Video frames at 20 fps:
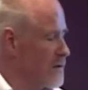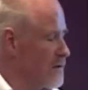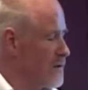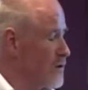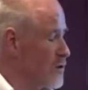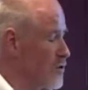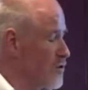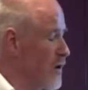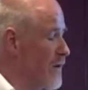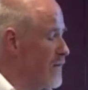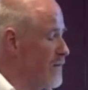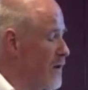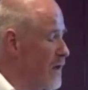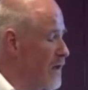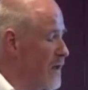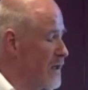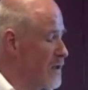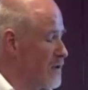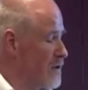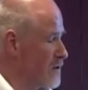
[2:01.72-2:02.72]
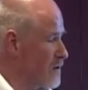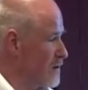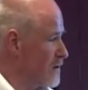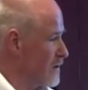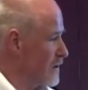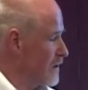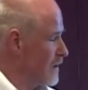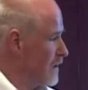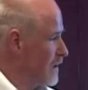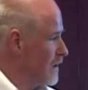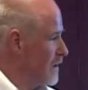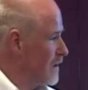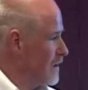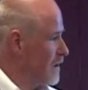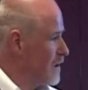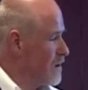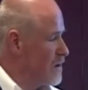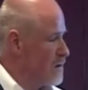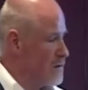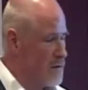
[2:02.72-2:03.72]
constraint violations.
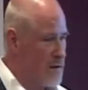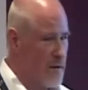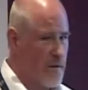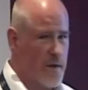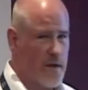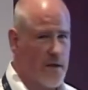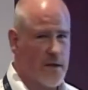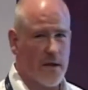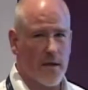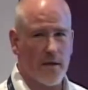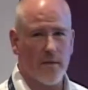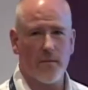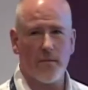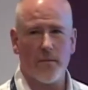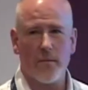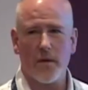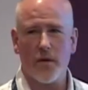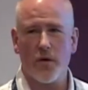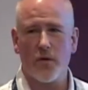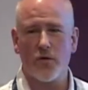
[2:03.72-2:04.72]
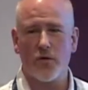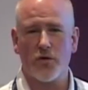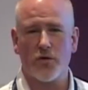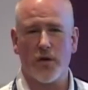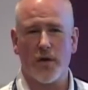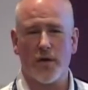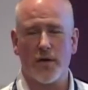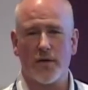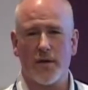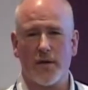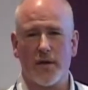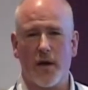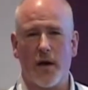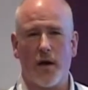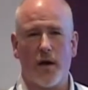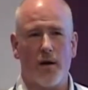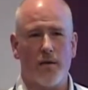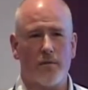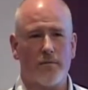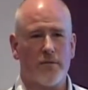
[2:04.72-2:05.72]
So these are constructs that
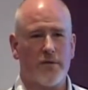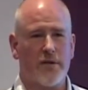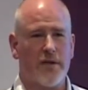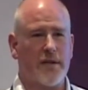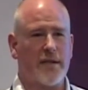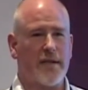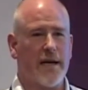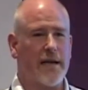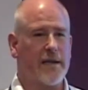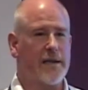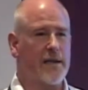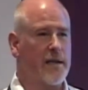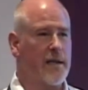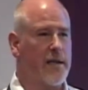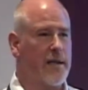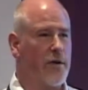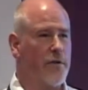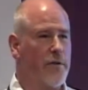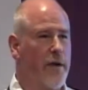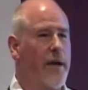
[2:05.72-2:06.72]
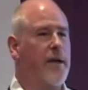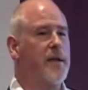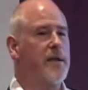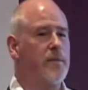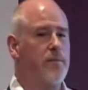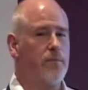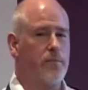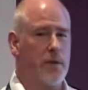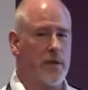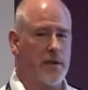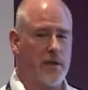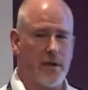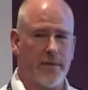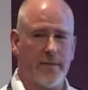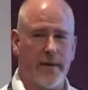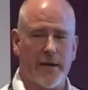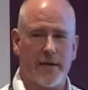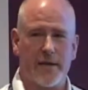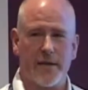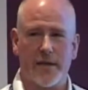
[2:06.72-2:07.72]
are syntactically correct but
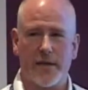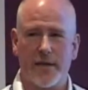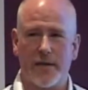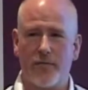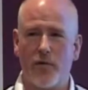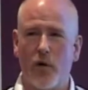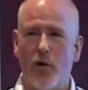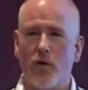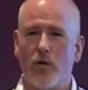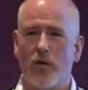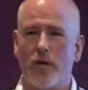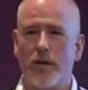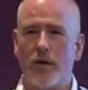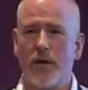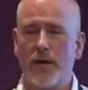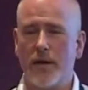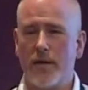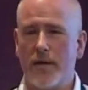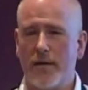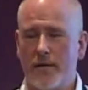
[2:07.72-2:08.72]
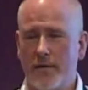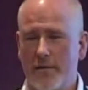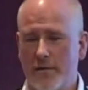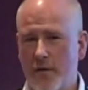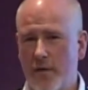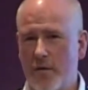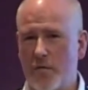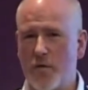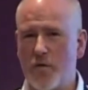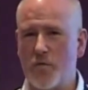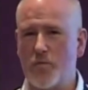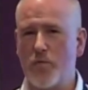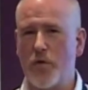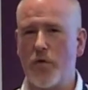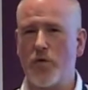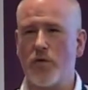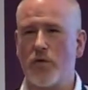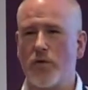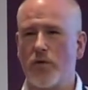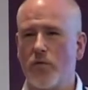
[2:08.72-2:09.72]
semantically wrong. So you've just
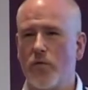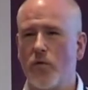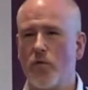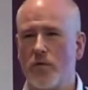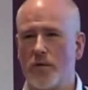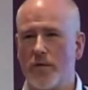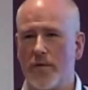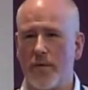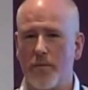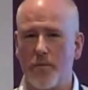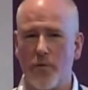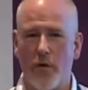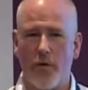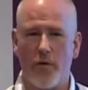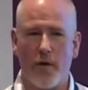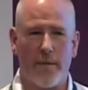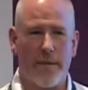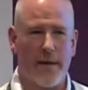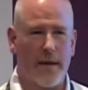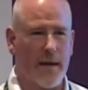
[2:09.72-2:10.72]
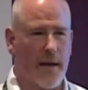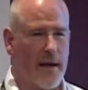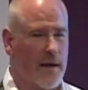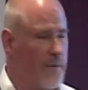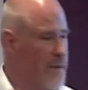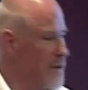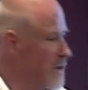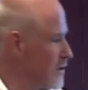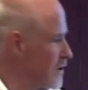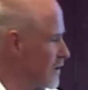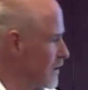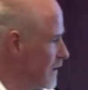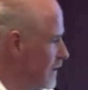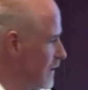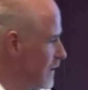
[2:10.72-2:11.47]
broken the rules of the programming language.